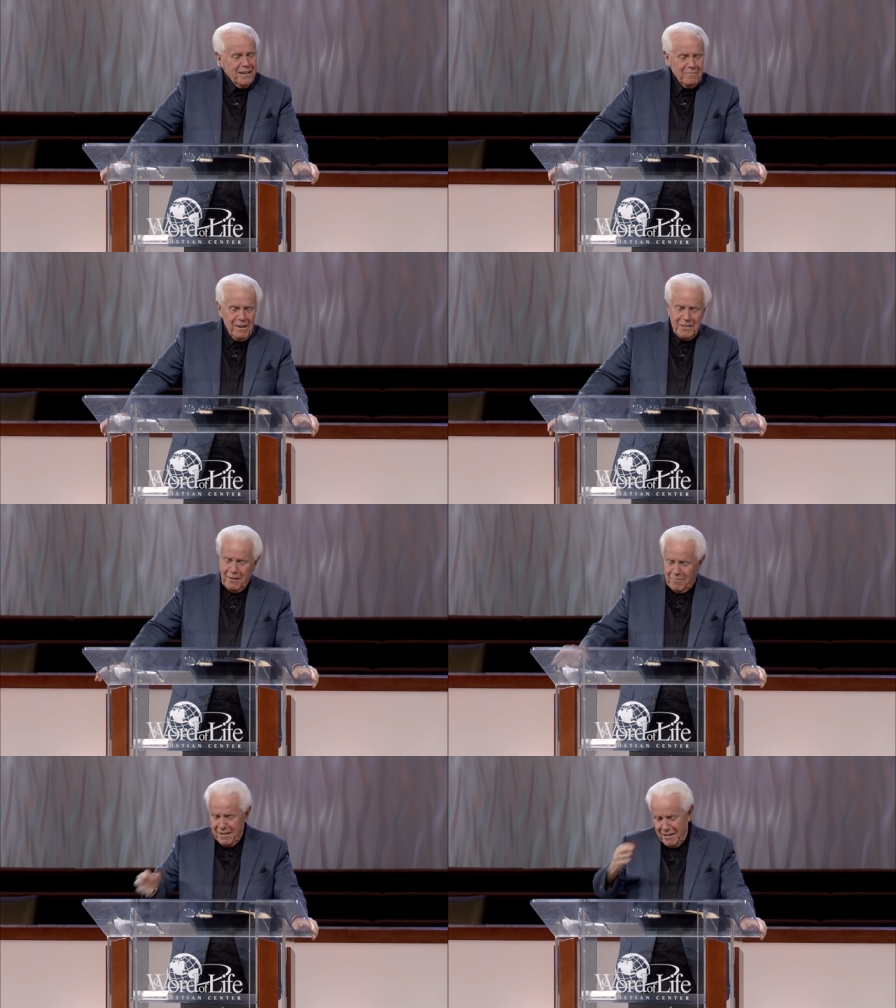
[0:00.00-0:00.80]

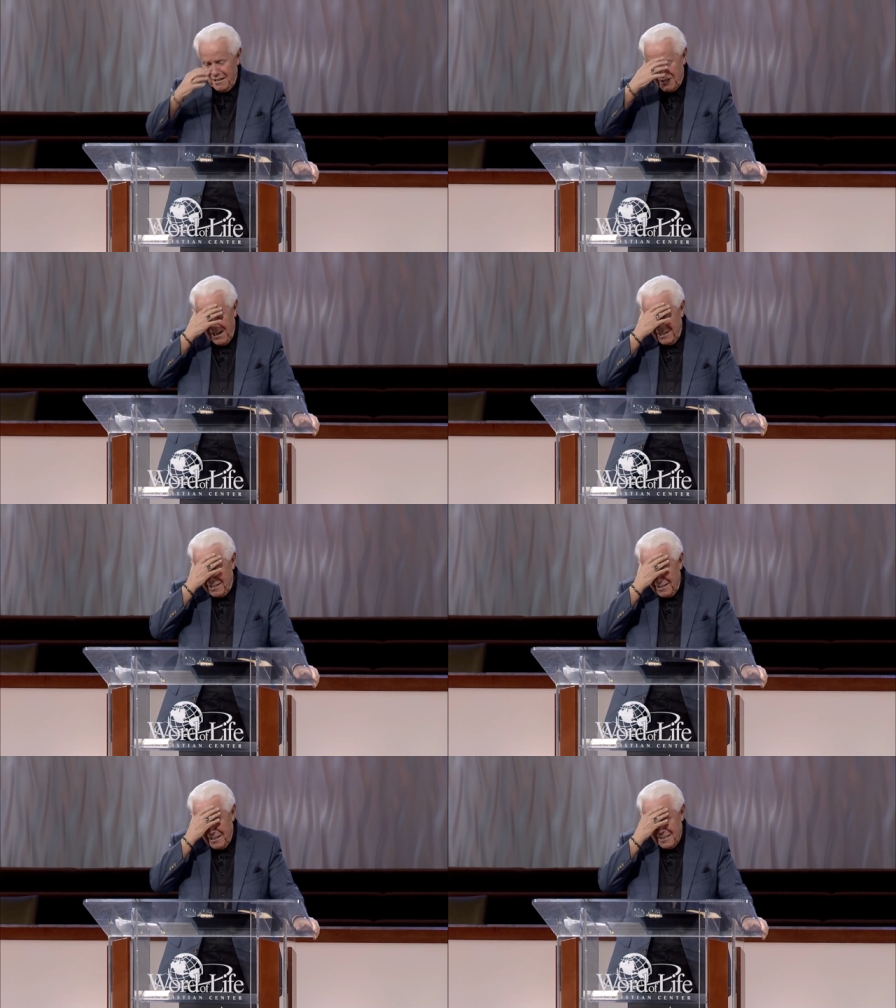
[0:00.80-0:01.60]
Bishop T.D. Jakes,
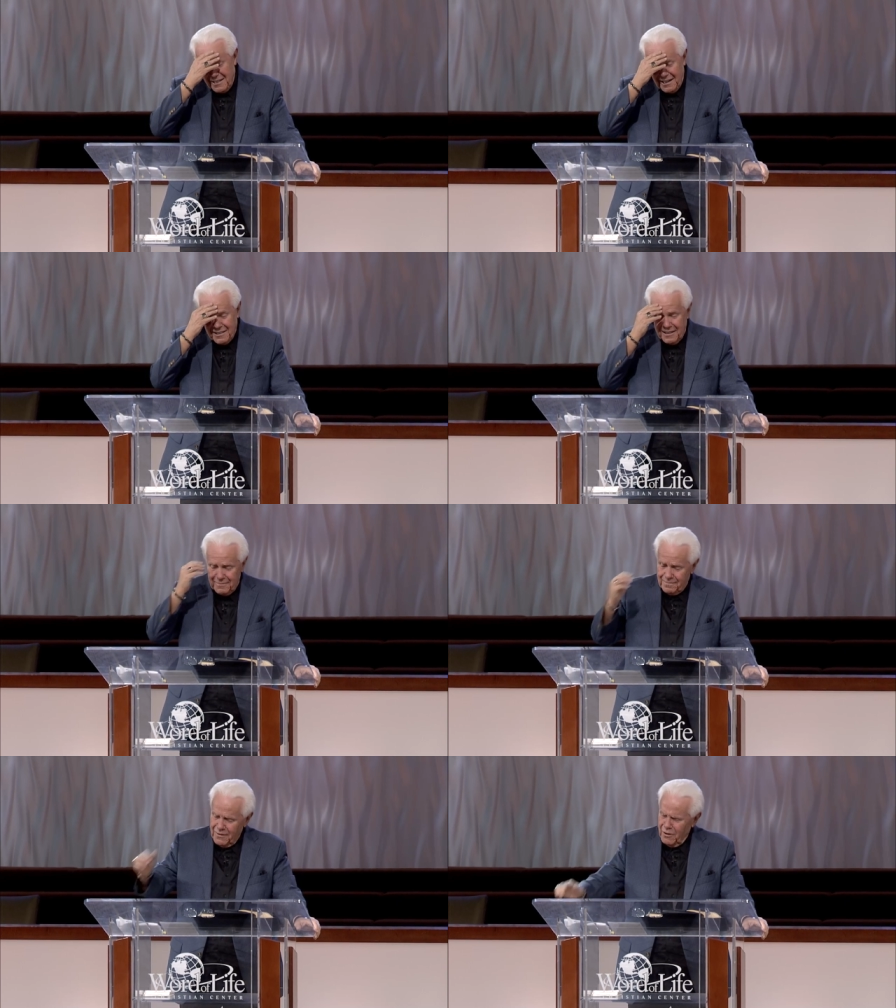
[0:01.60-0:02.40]
he said, Jesse,
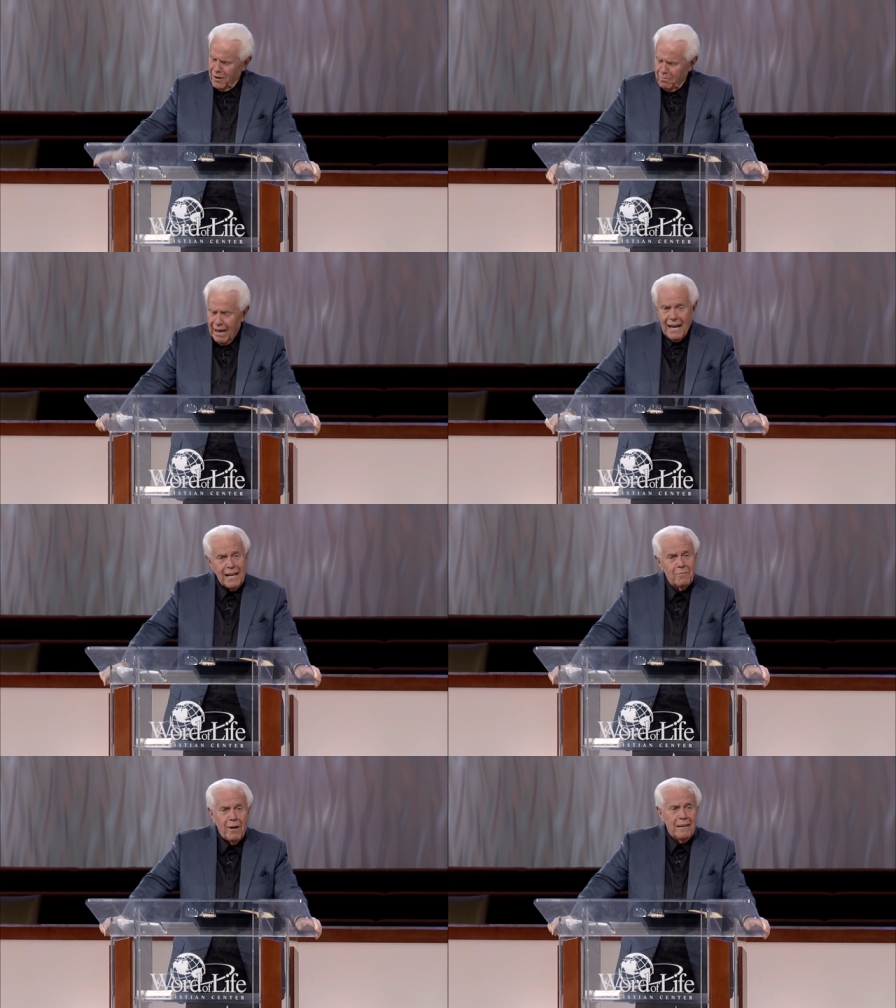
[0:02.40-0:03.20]
you the
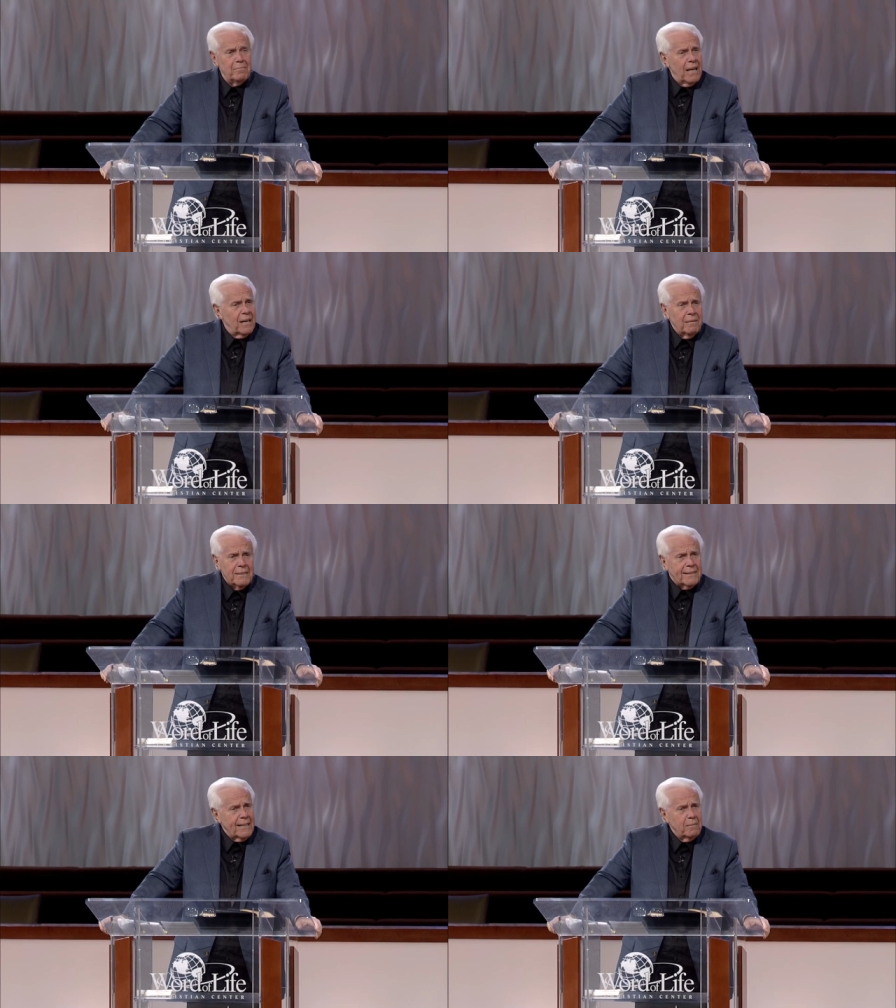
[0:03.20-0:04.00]
blackest white man I ever
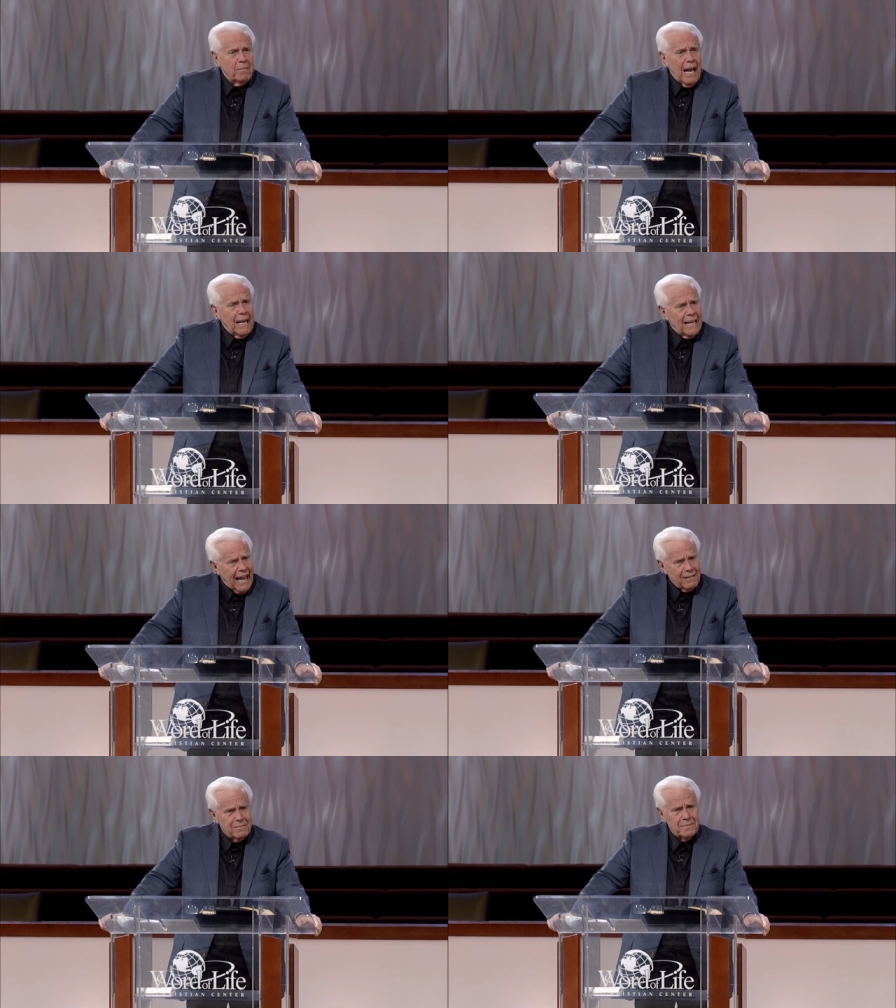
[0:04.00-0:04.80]
seen in my
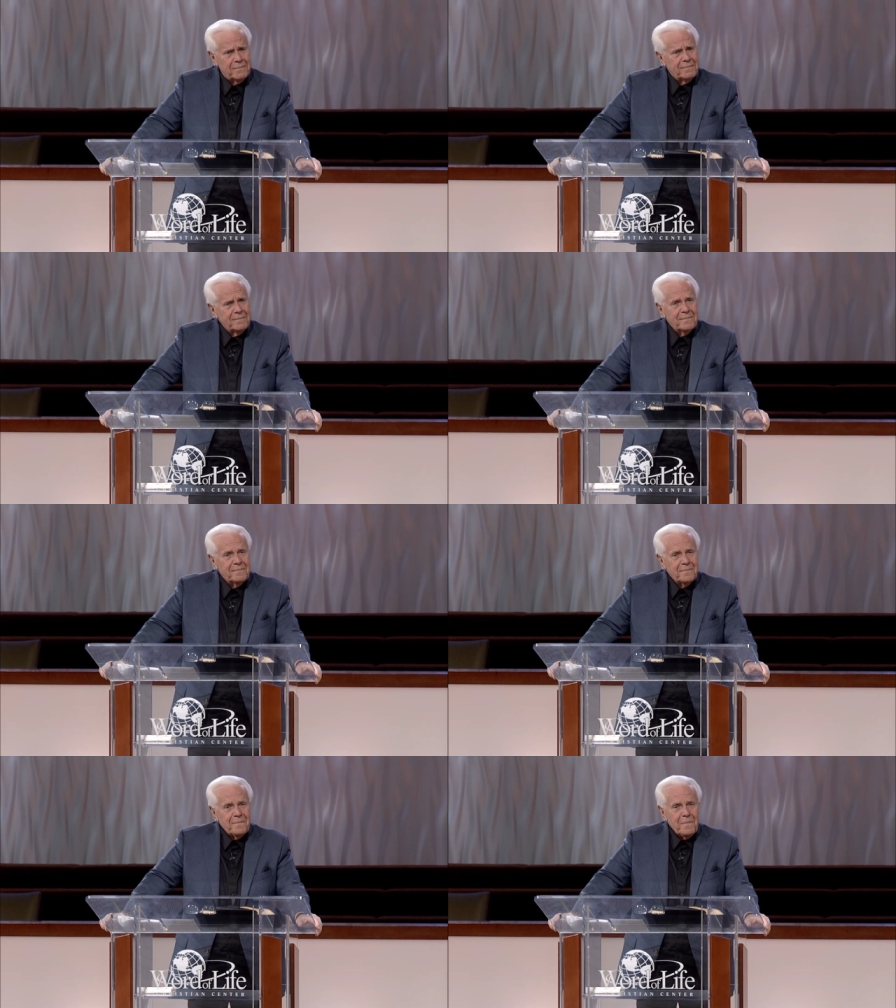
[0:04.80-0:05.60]
life.
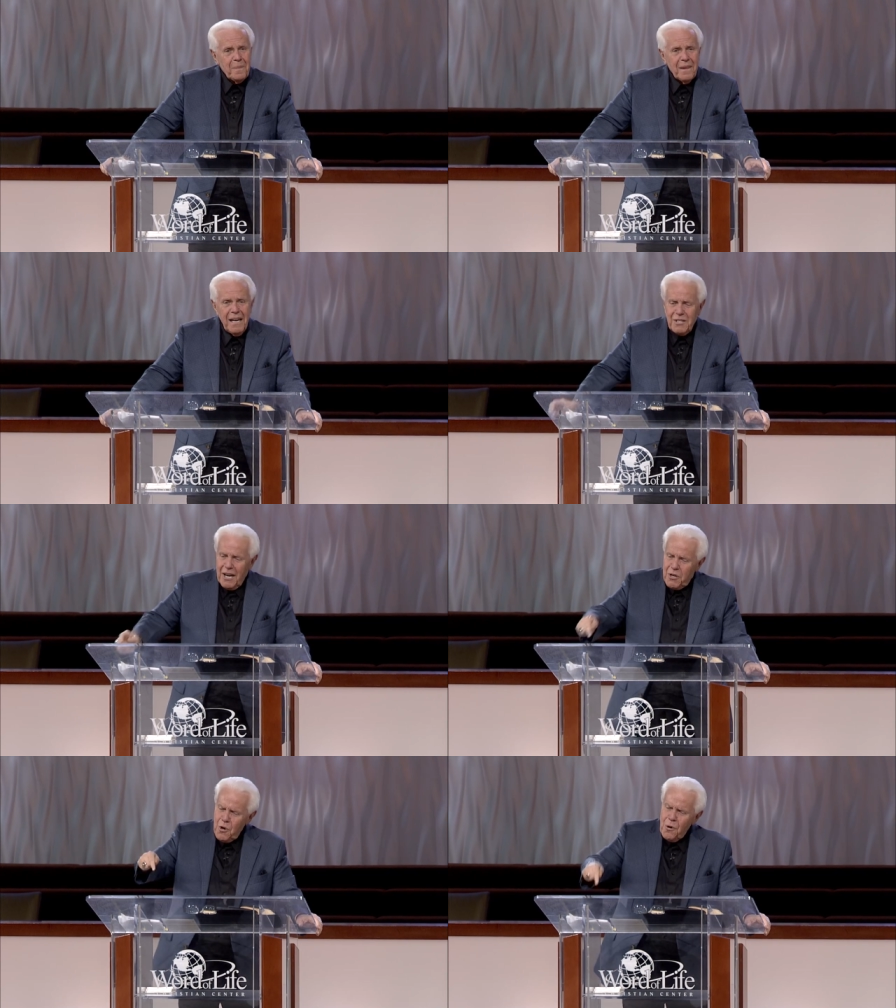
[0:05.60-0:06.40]
He
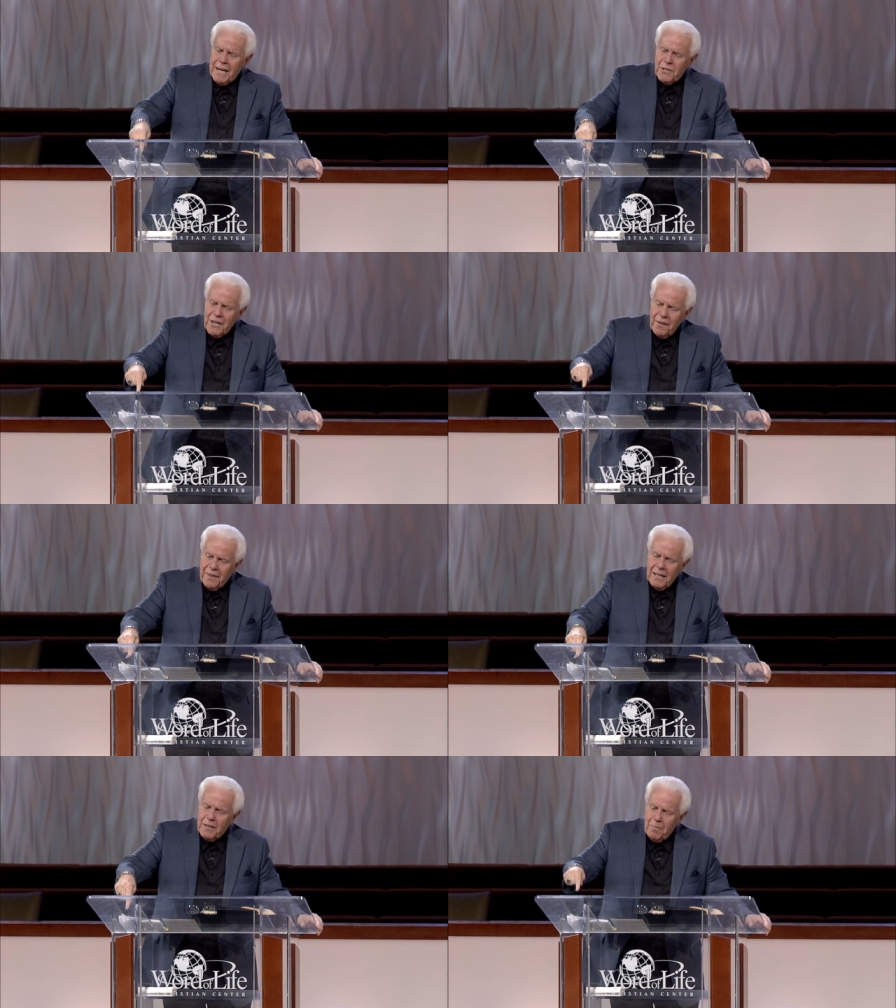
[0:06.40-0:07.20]
said, You can say
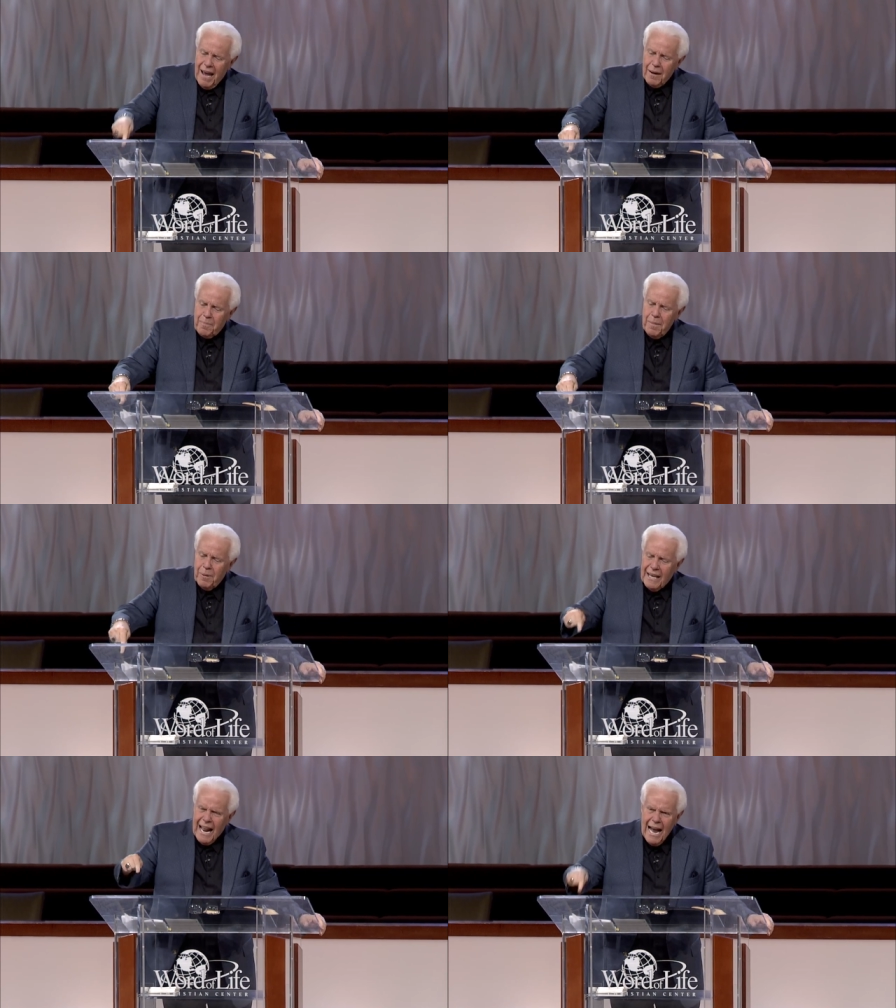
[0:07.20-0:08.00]
things to black people
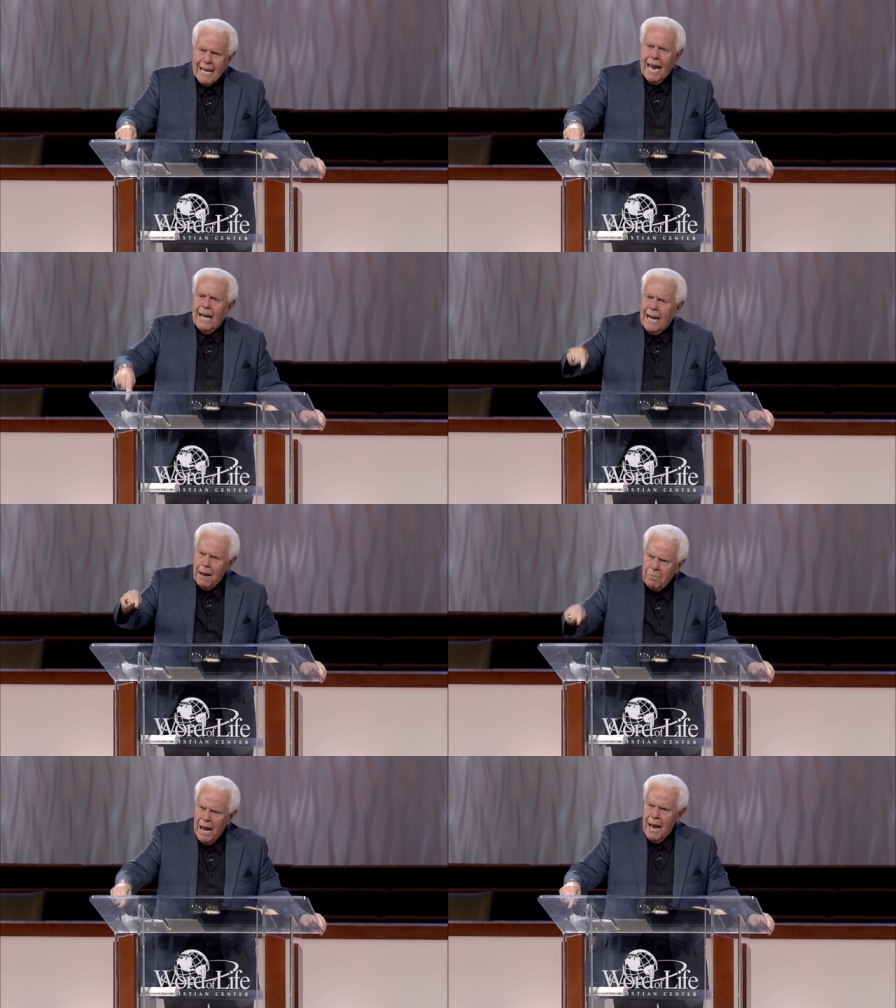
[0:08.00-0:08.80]
that I can't, and
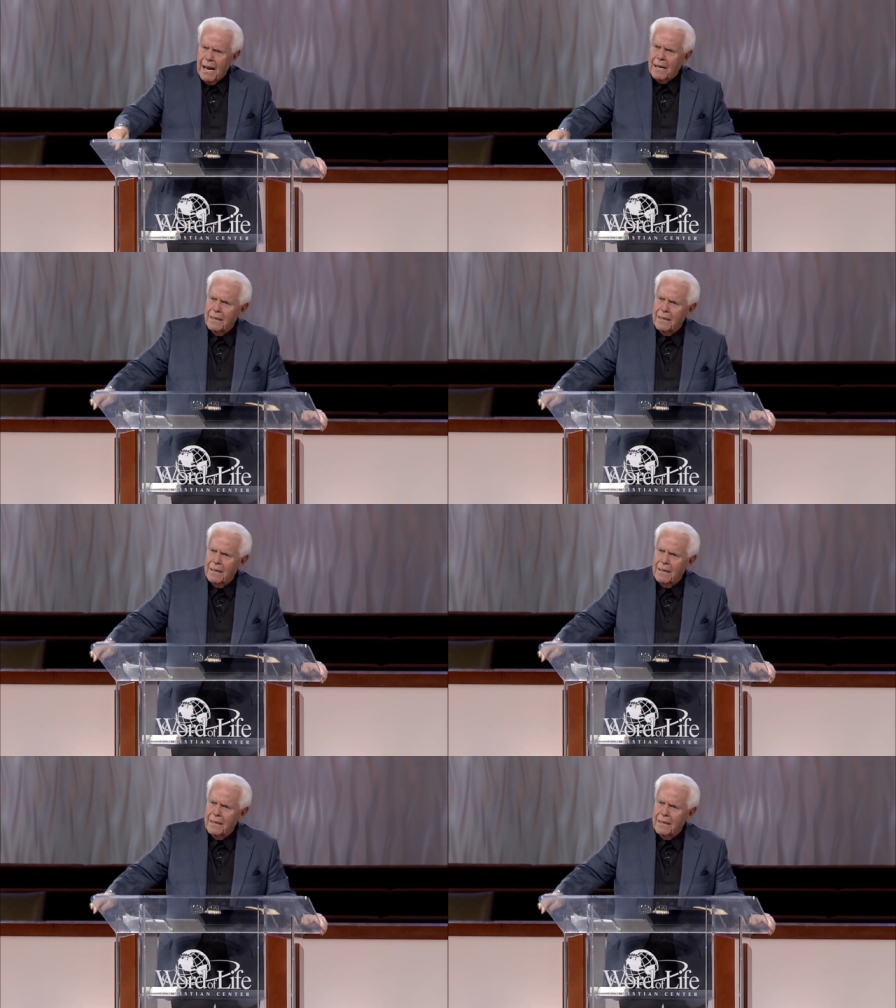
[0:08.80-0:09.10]
I'm black.